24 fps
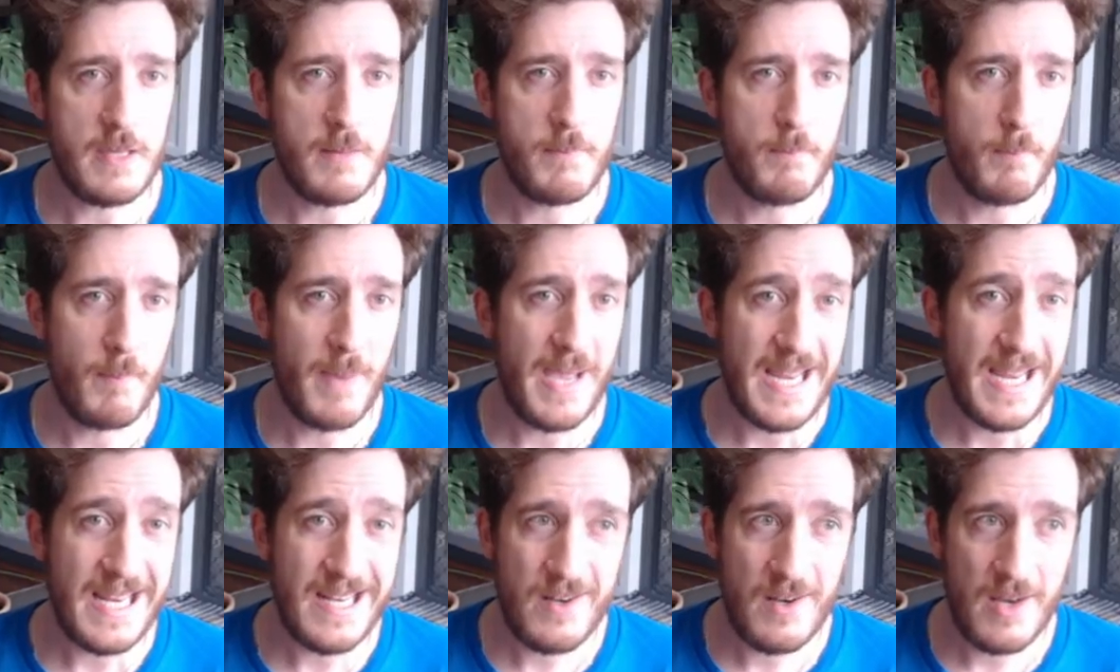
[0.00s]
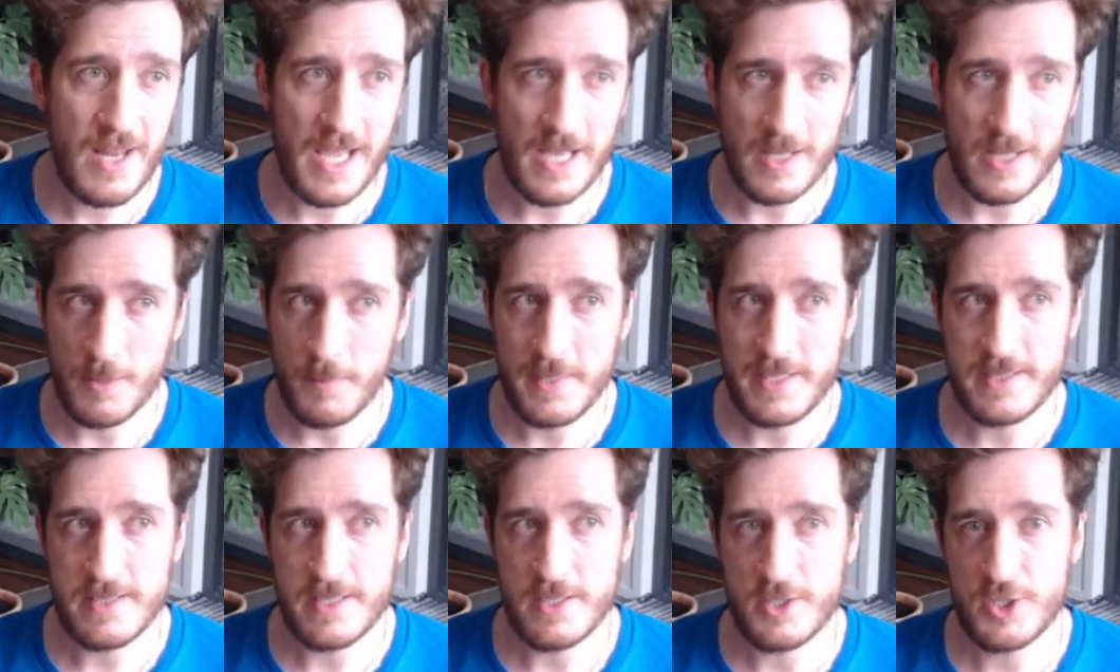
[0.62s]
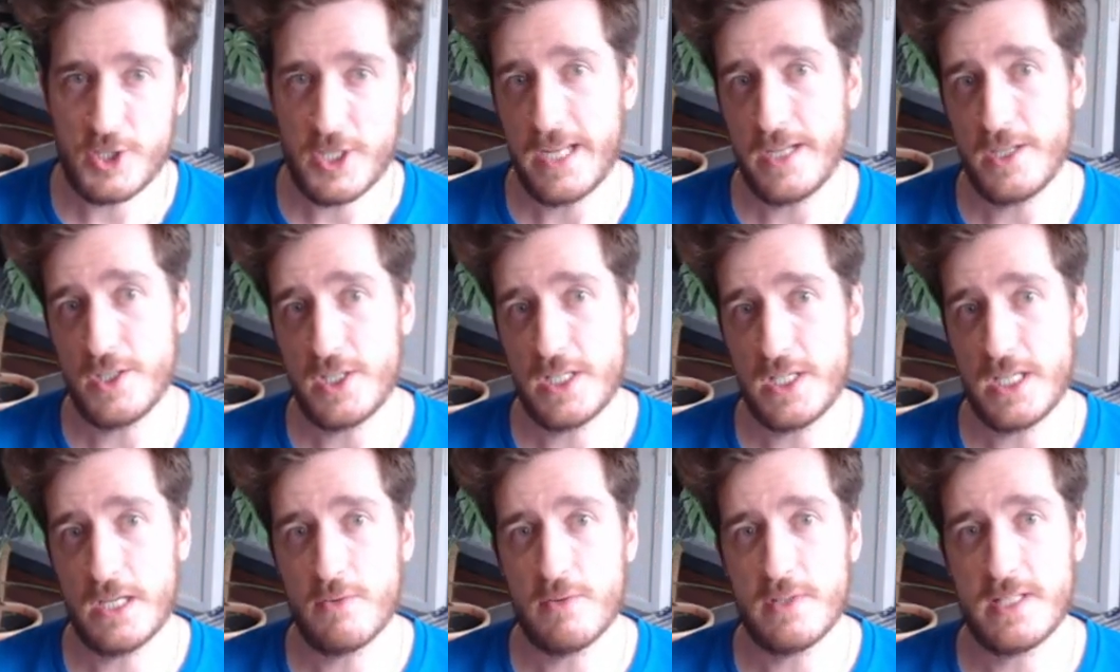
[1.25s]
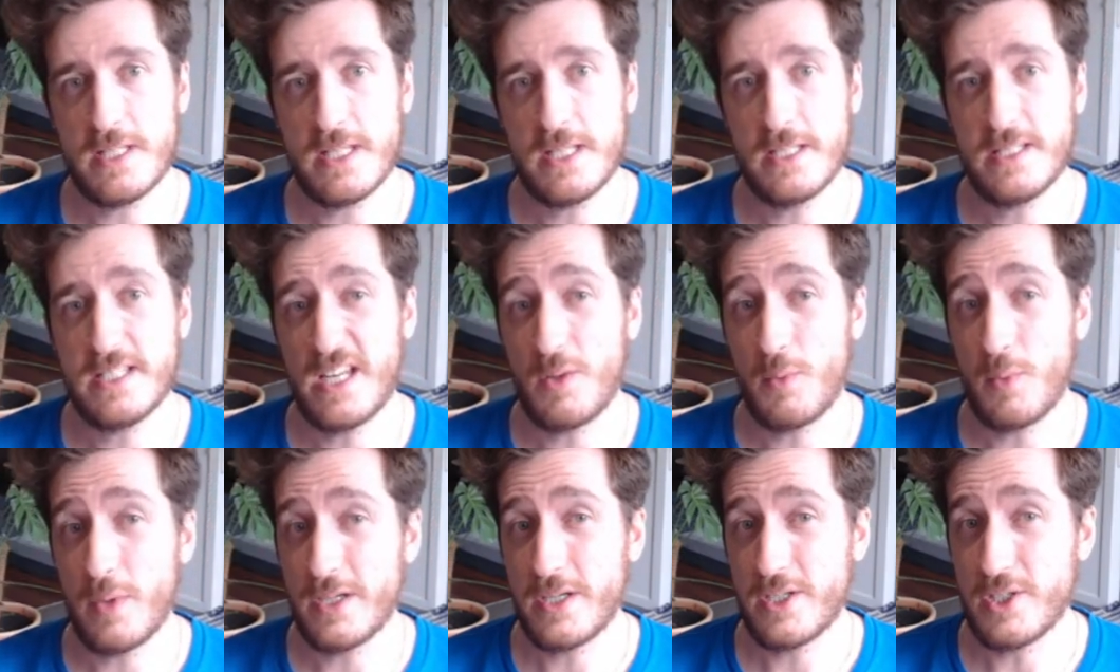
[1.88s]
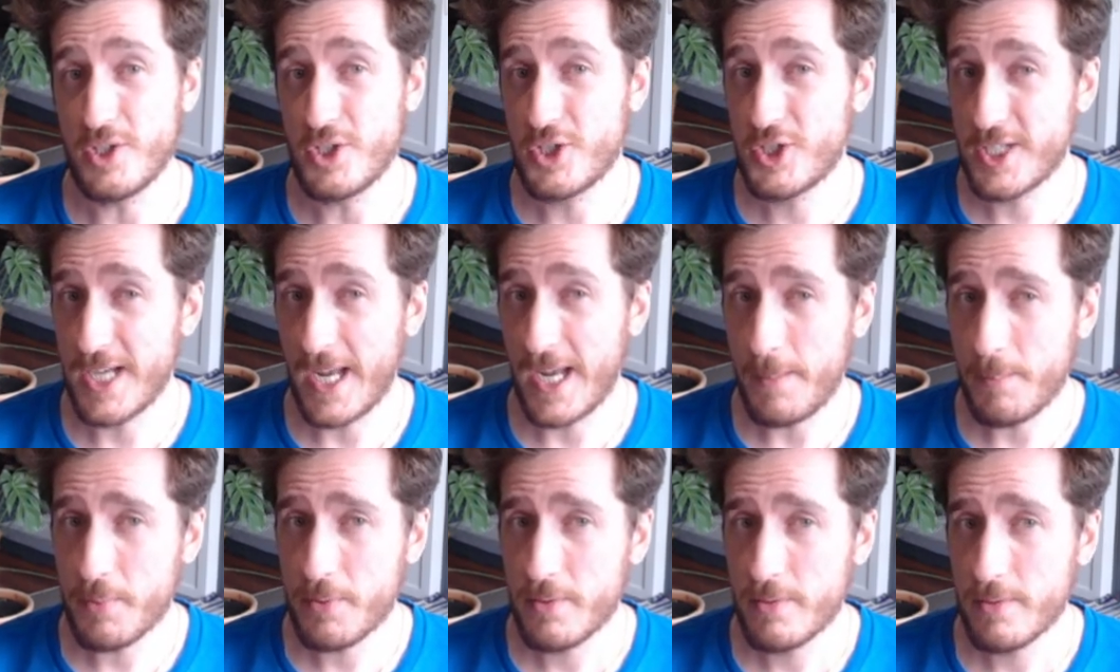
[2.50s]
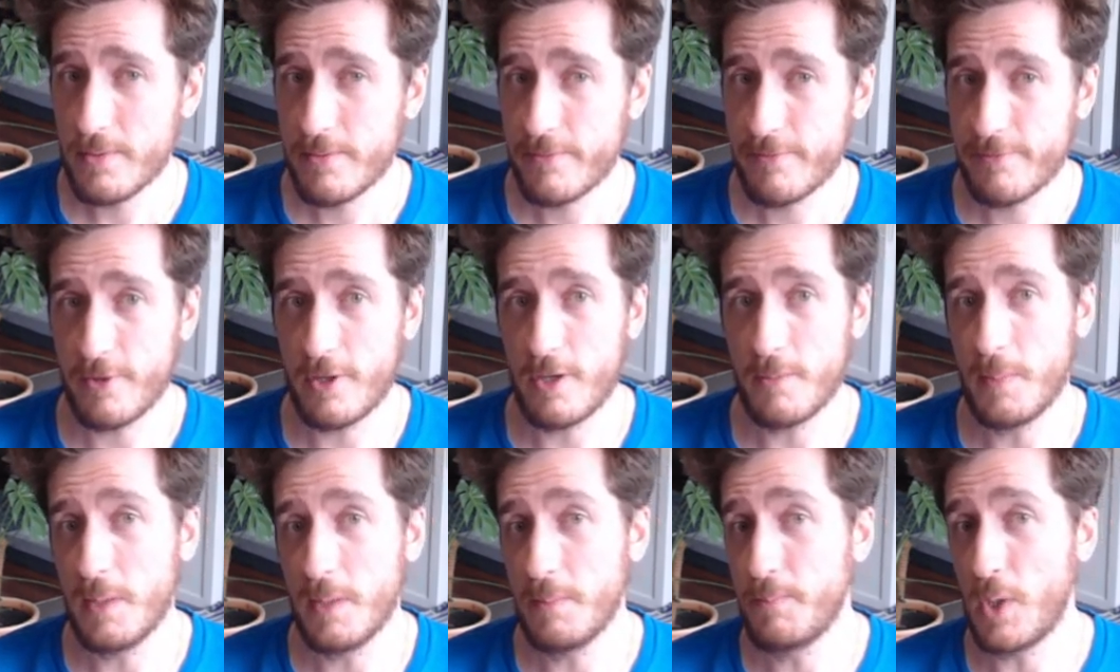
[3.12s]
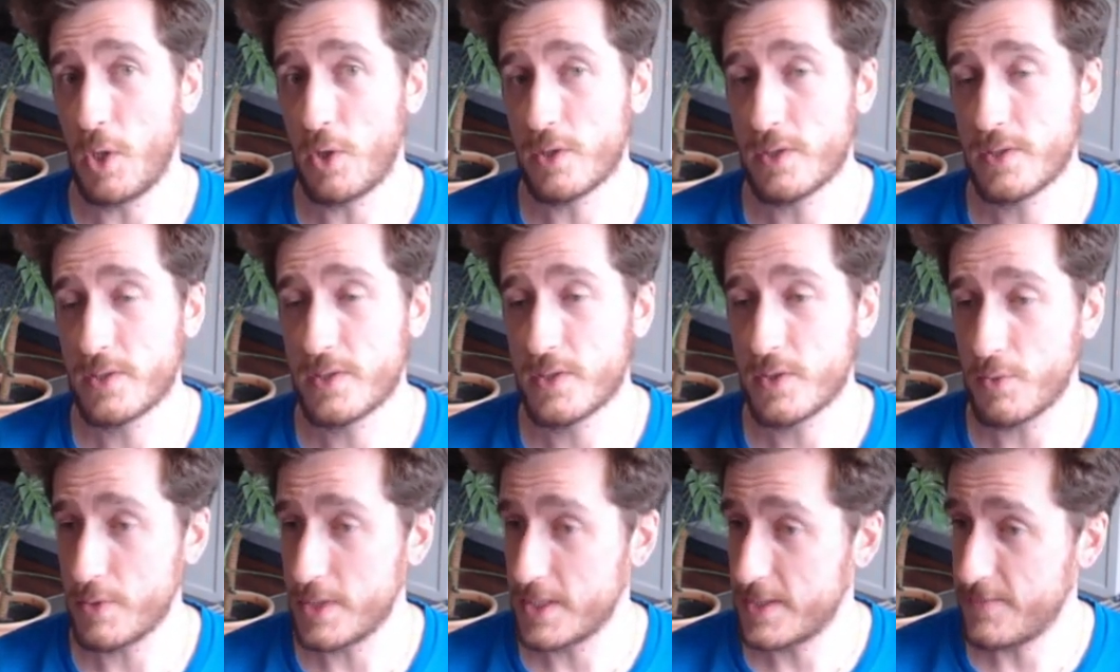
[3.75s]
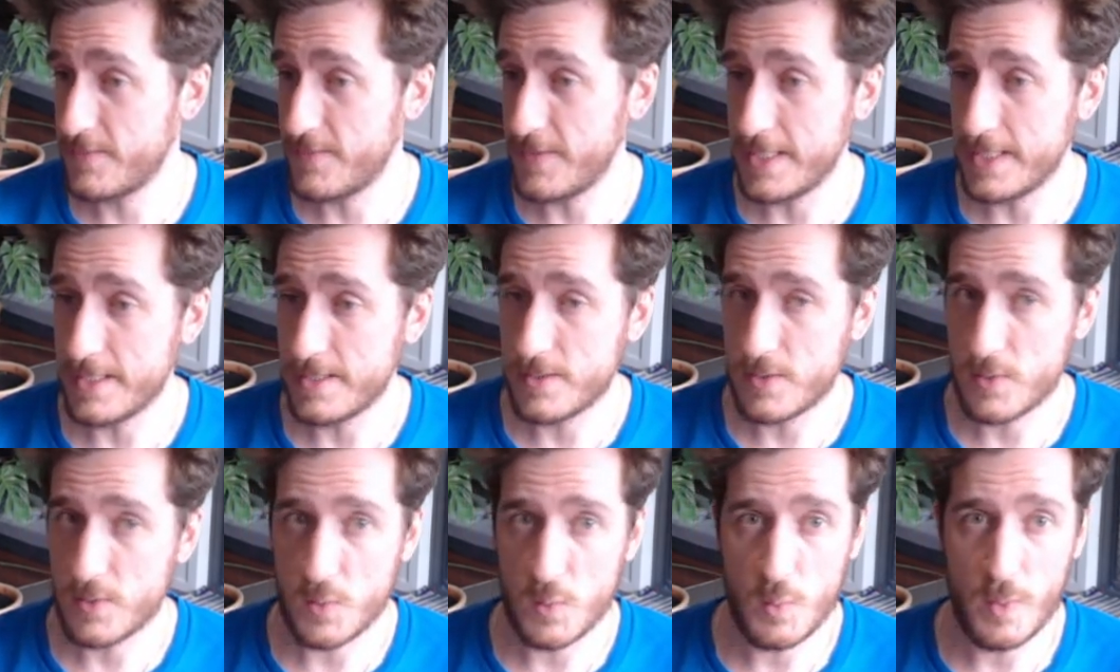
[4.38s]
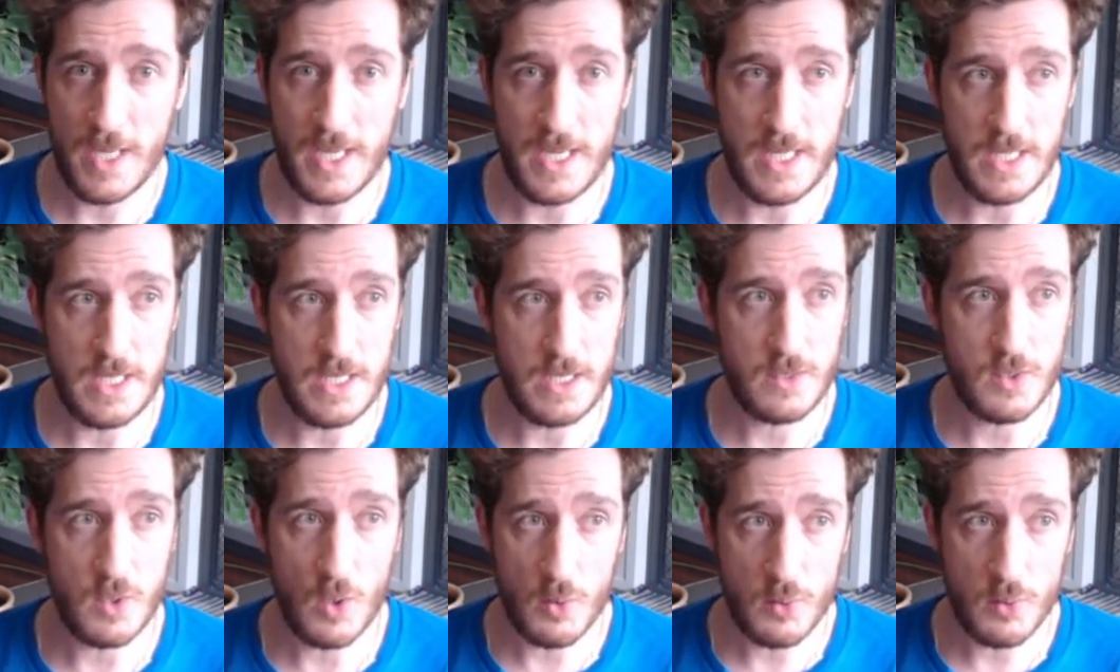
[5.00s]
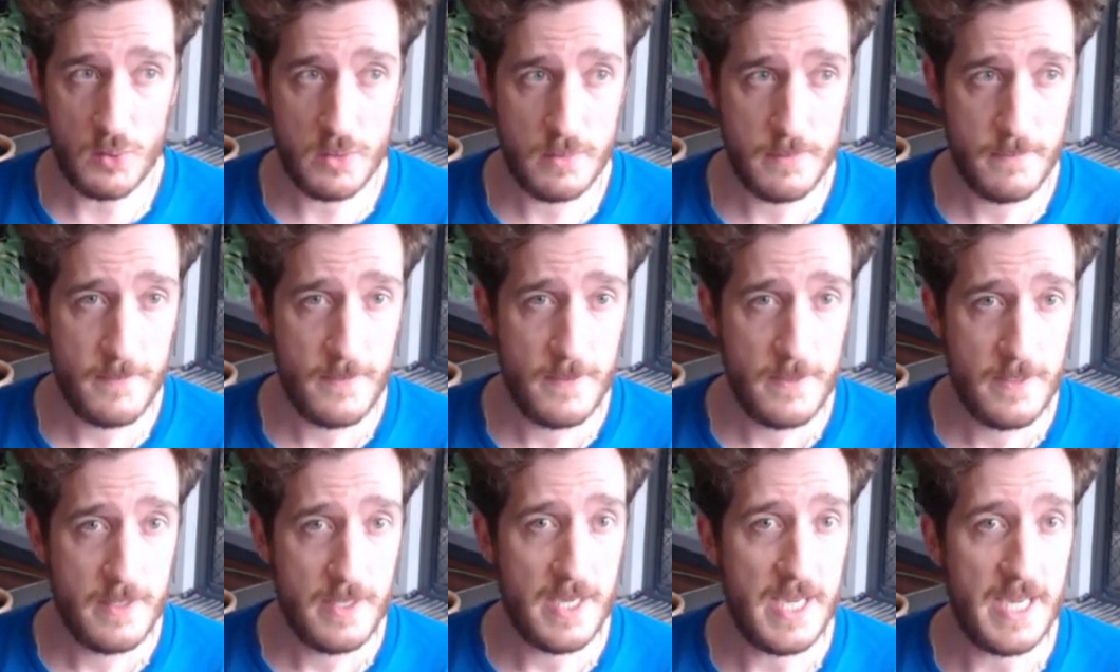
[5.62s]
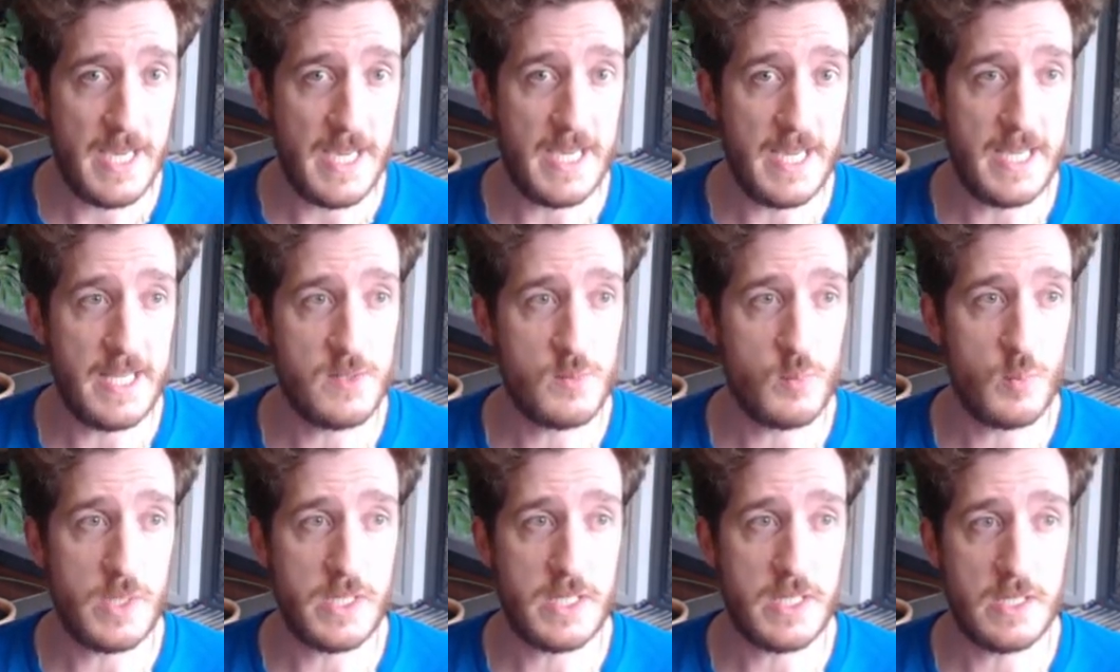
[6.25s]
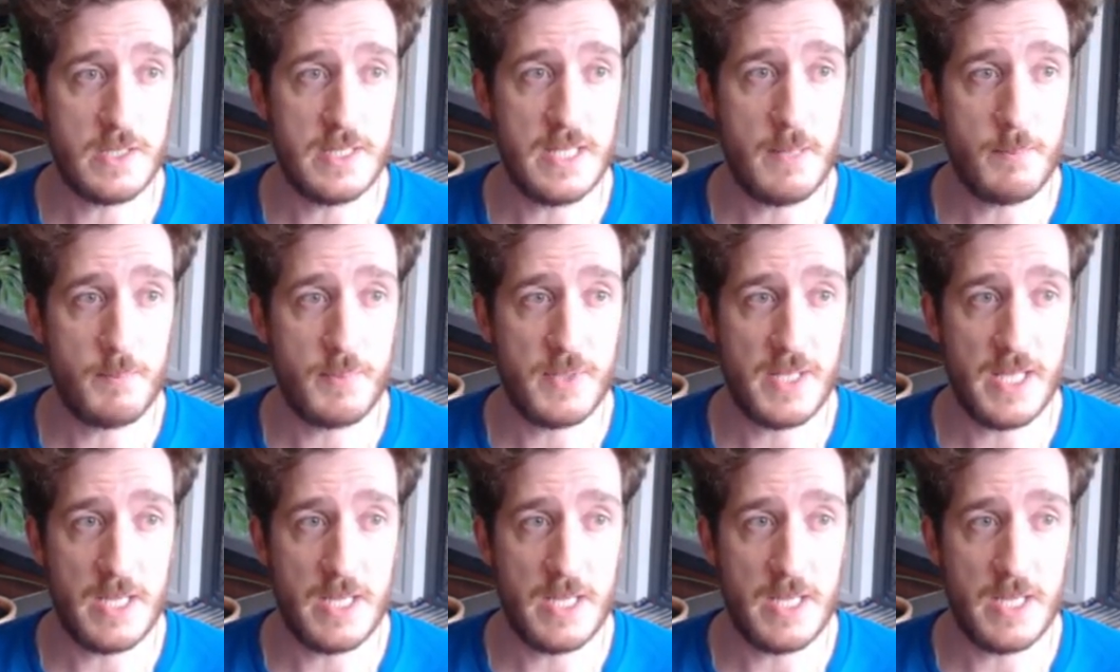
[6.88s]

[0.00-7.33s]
main element to change here is the attenuation shape from a box or a sphere to a cone. And we can then play